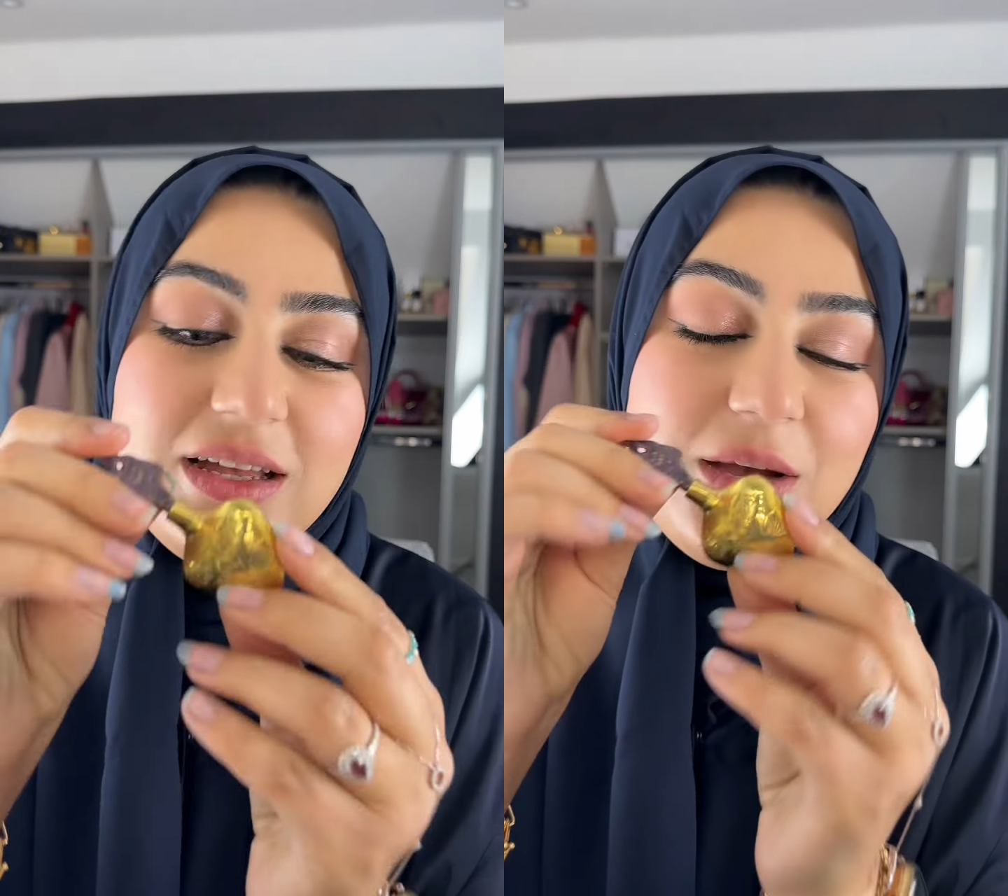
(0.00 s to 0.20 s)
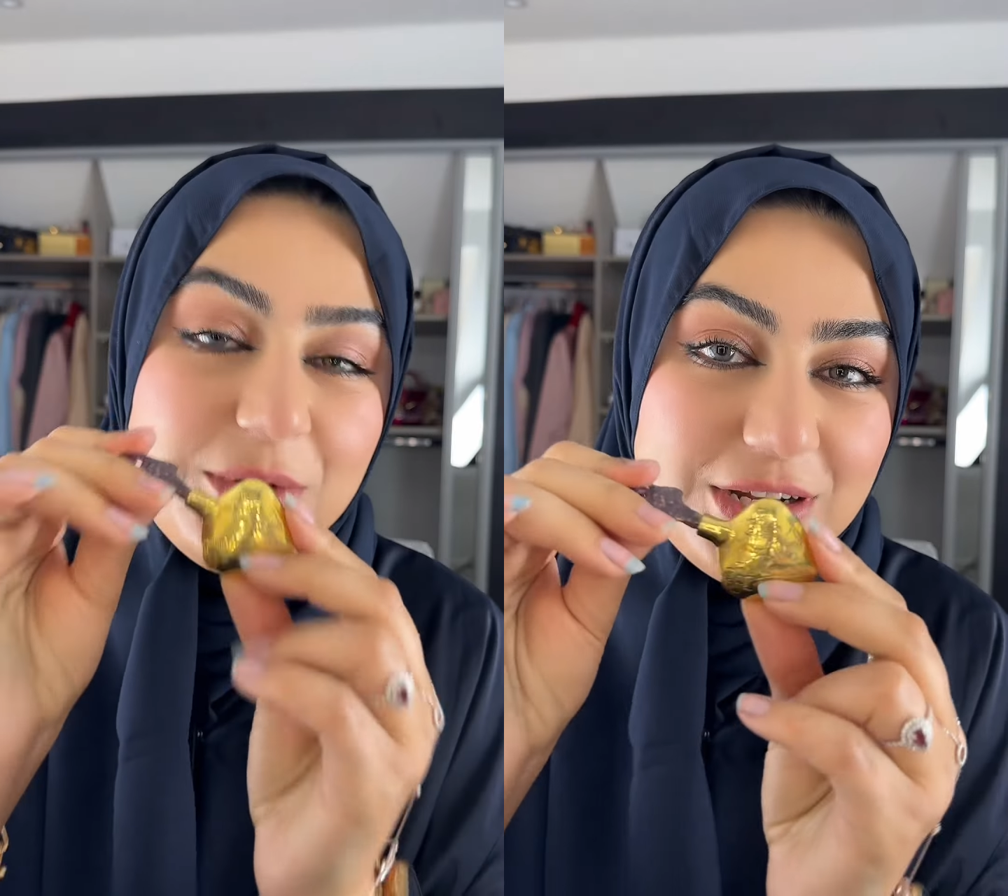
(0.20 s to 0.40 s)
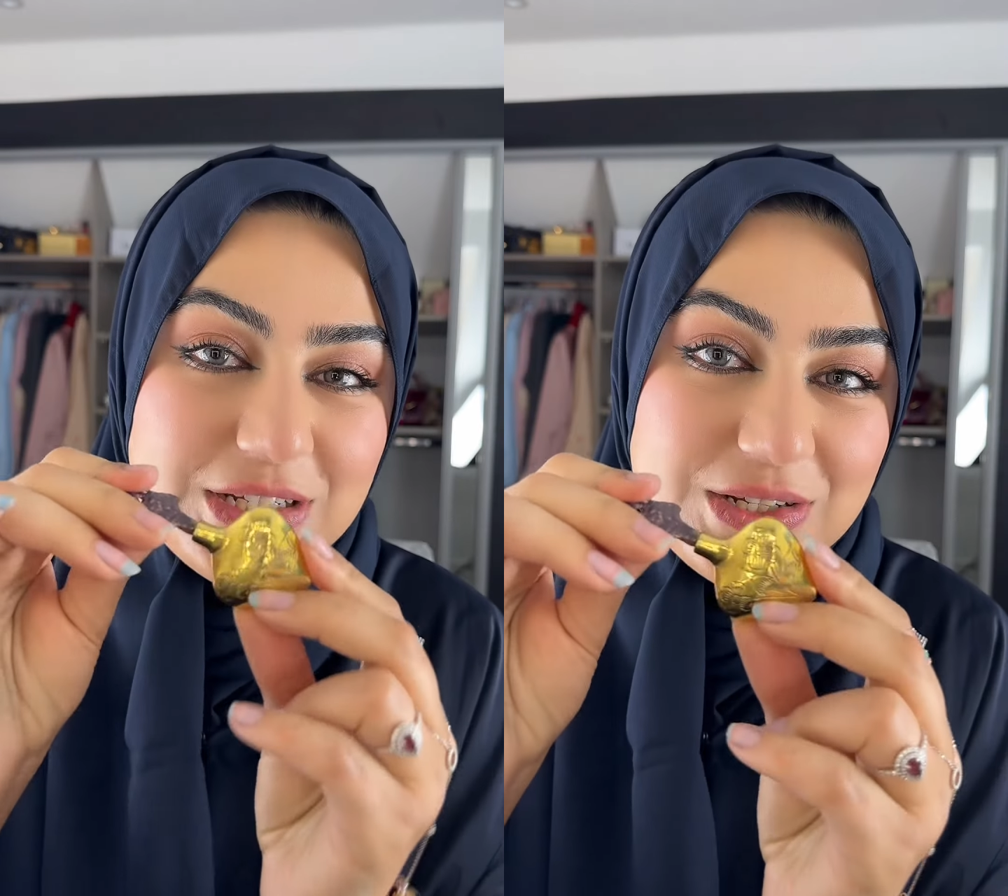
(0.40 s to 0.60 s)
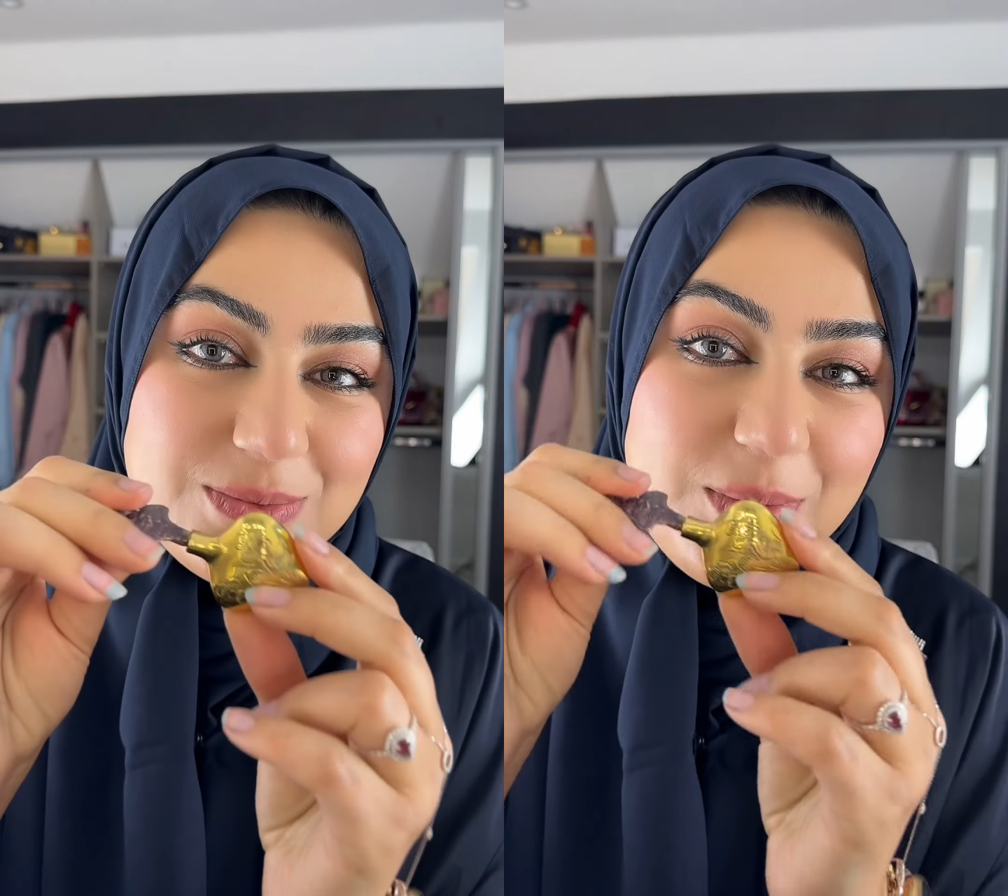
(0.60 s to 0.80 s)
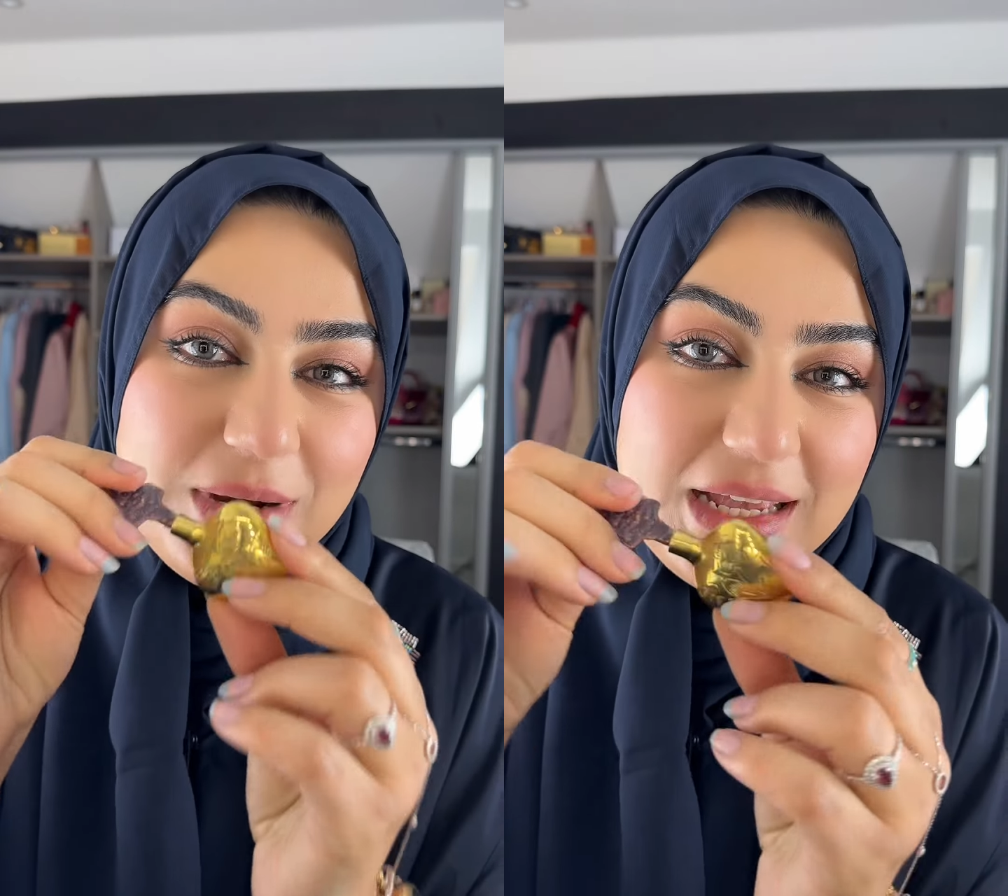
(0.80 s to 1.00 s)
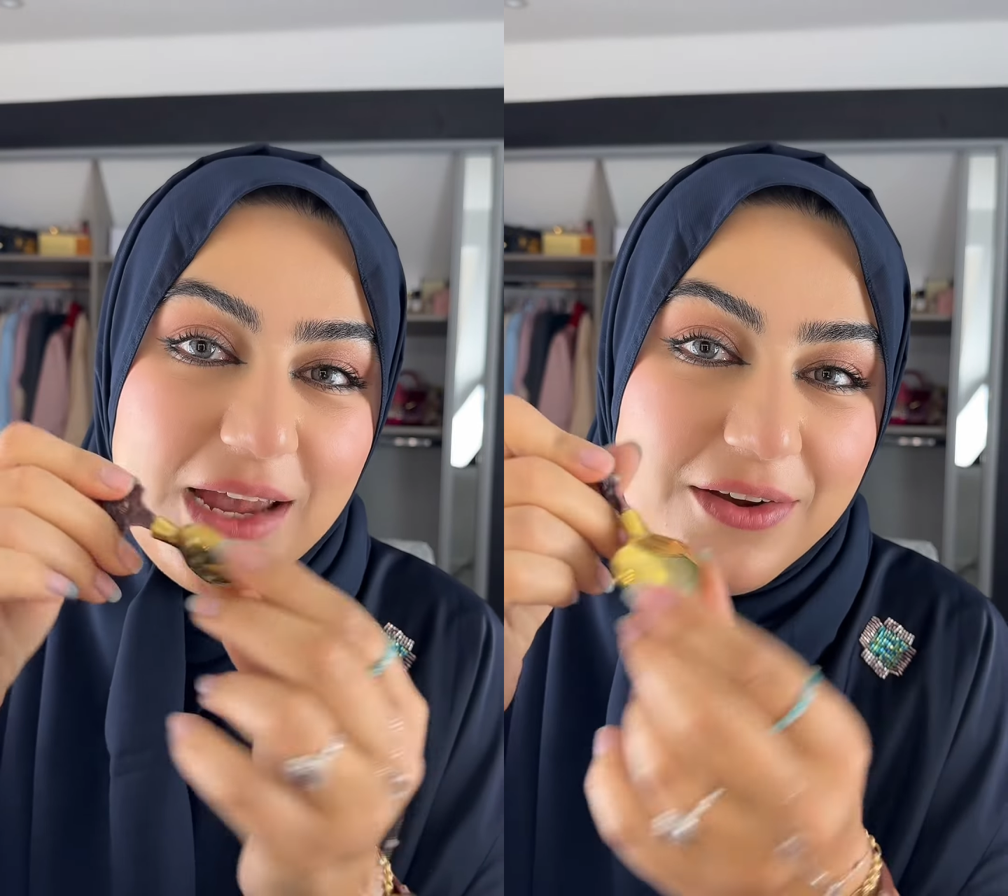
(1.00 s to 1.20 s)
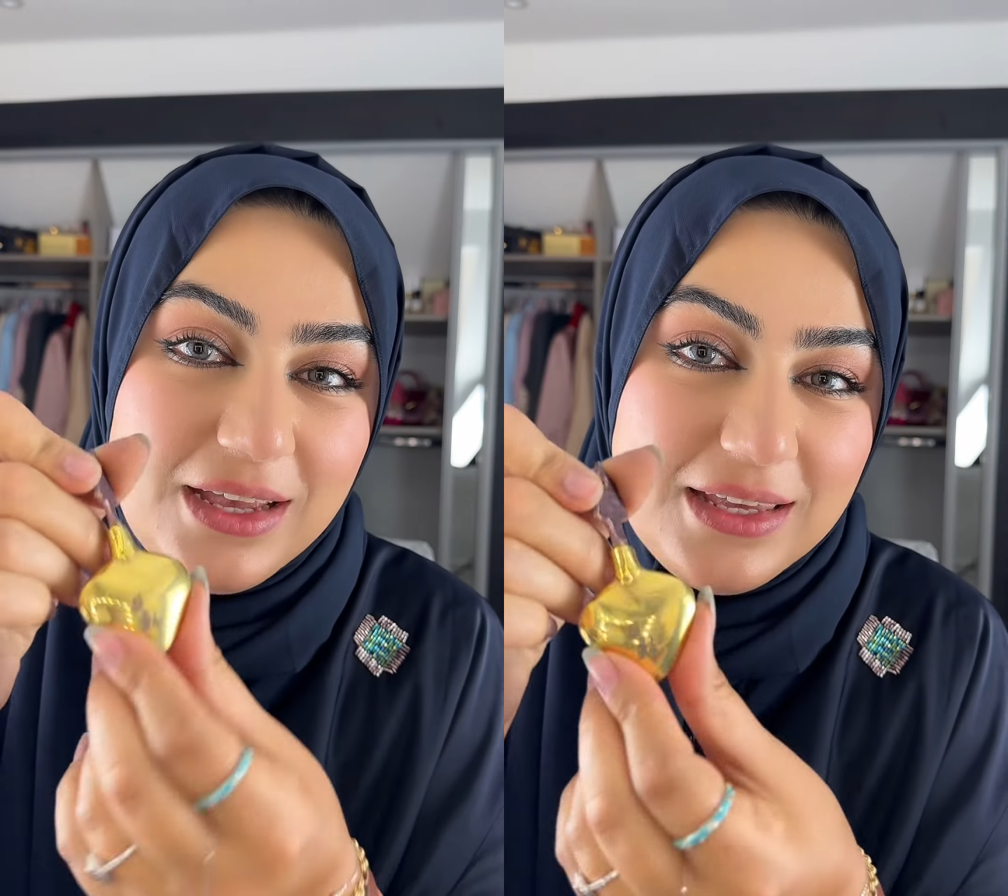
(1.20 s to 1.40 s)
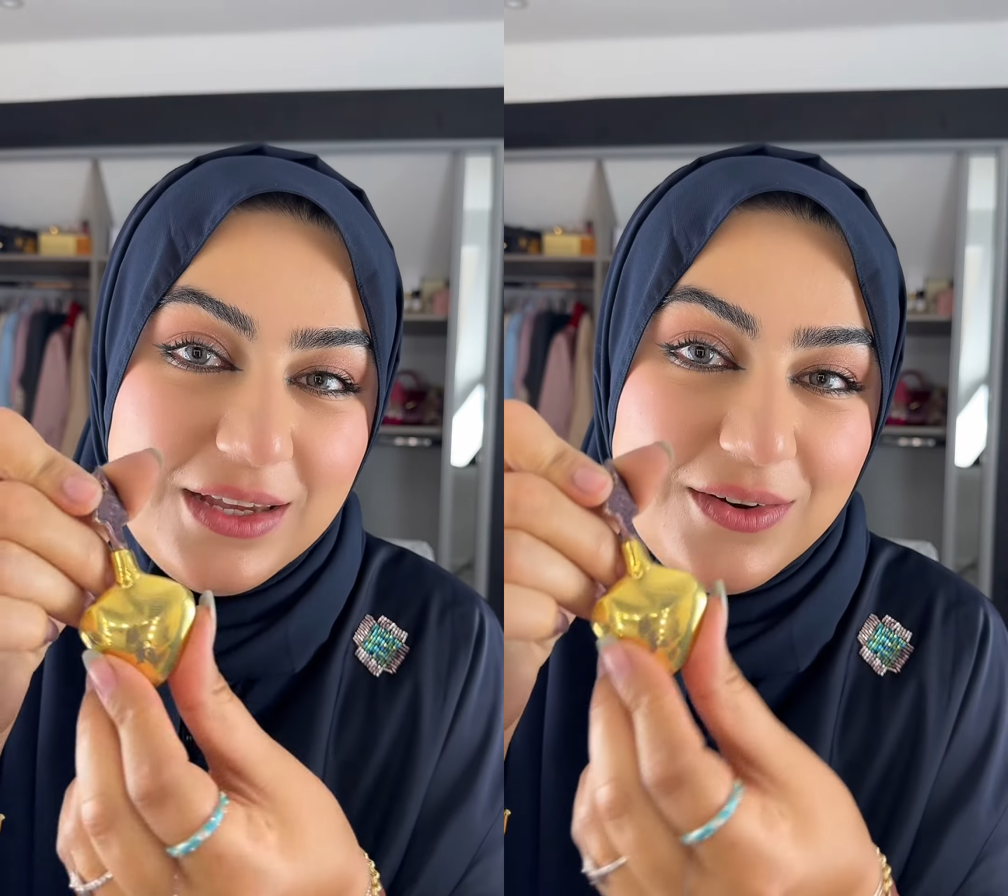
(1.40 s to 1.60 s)
I'm going to use my Blinkaria
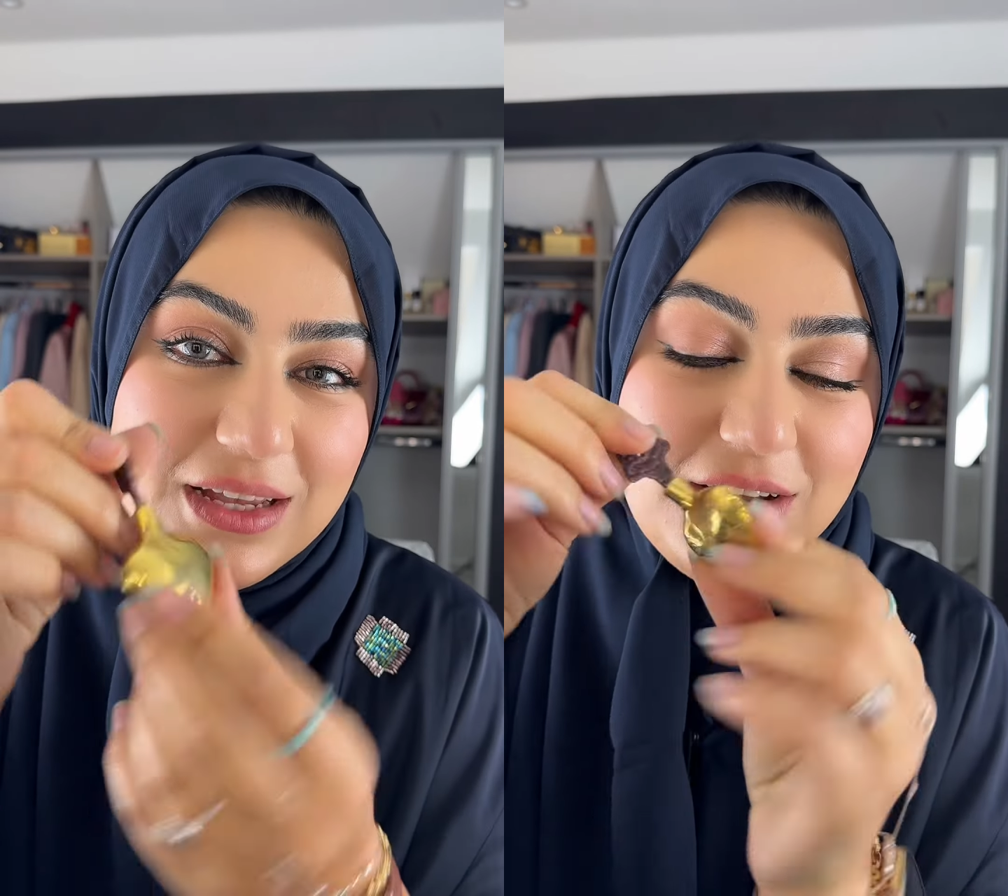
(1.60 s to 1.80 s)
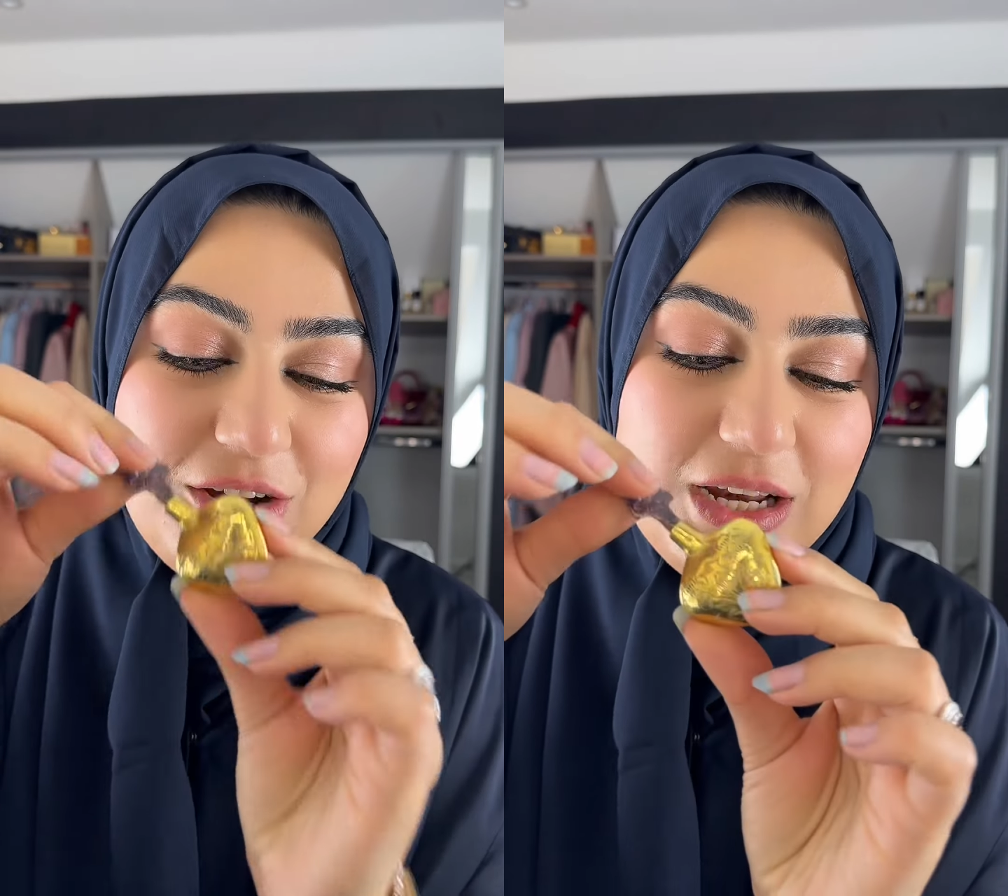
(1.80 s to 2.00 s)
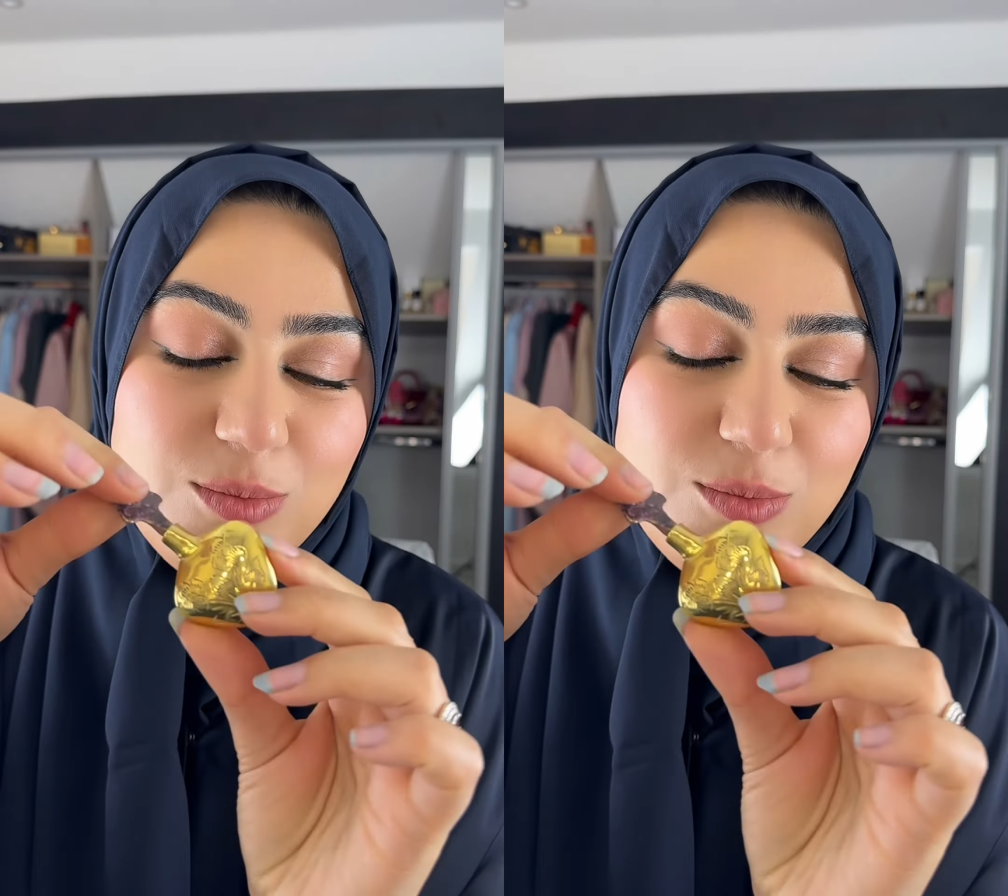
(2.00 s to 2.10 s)
Kering Kohl